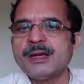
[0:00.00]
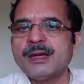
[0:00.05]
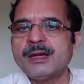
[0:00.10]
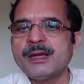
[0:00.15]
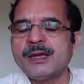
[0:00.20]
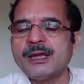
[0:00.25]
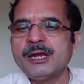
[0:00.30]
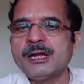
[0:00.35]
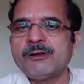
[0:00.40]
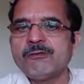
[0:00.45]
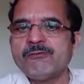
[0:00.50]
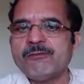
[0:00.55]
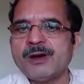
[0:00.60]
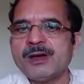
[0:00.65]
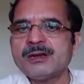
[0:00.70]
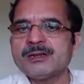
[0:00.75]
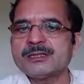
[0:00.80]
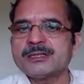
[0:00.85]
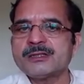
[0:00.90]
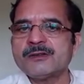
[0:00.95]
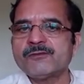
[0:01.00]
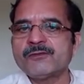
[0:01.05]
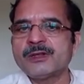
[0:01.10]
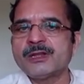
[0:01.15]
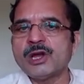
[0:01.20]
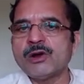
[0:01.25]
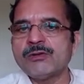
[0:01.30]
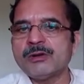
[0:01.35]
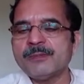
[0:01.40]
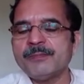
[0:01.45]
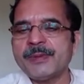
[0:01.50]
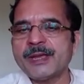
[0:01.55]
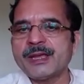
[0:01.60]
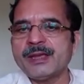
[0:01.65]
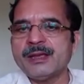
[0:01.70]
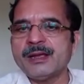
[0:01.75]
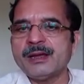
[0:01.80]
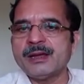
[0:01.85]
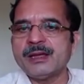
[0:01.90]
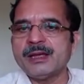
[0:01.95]
it works without
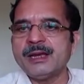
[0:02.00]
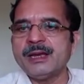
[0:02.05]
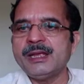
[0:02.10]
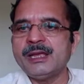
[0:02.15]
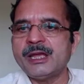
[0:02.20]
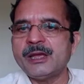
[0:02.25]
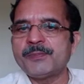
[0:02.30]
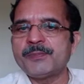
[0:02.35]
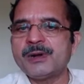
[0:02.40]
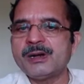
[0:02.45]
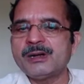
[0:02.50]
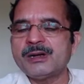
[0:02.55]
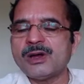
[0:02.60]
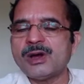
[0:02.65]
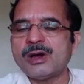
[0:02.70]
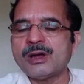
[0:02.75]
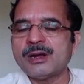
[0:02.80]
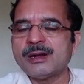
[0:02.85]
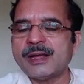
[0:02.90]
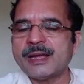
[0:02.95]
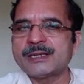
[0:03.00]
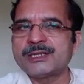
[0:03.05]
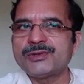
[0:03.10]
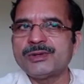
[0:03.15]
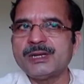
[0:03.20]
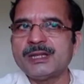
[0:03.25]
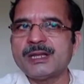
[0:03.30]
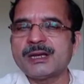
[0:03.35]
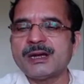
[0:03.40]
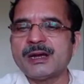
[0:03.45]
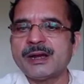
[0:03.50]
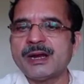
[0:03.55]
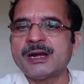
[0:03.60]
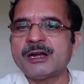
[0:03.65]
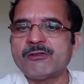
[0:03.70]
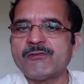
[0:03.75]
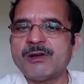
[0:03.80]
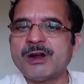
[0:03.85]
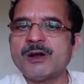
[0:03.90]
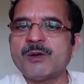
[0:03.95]
making any effort, or actually the correct
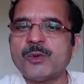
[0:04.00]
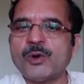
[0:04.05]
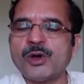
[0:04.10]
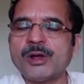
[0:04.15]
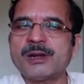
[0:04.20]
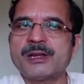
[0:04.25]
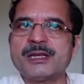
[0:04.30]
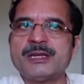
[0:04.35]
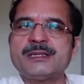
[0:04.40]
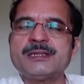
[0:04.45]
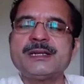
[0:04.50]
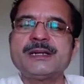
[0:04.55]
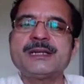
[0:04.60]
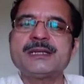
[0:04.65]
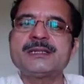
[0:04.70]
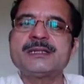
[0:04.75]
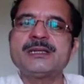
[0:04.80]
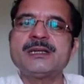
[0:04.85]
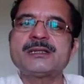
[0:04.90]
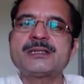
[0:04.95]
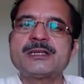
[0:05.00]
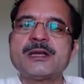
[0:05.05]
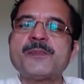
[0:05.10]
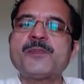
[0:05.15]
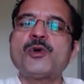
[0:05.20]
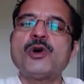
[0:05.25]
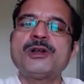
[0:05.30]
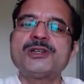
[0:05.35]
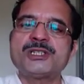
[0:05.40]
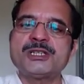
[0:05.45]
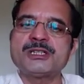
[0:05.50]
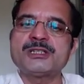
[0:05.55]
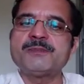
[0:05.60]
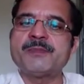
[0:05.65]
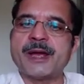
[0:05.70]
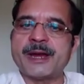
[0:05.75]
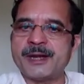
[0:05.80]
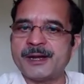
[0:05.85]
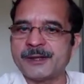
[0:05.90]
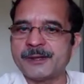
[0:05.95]
word for this, it is the subconscious
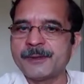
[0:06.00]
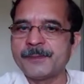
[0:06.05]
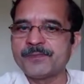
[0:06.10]
mind.